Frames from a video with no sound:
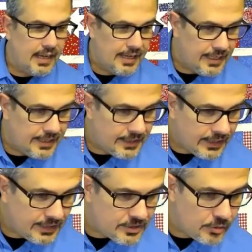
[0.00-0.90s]

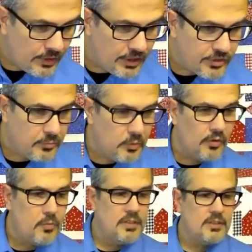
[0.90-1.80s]
Diane is joining us from
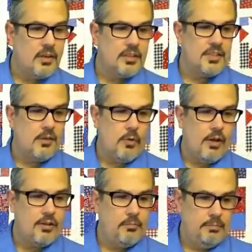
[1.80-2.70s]
Northwest Arkansas.
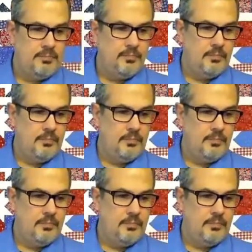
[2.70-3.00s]
Welcome.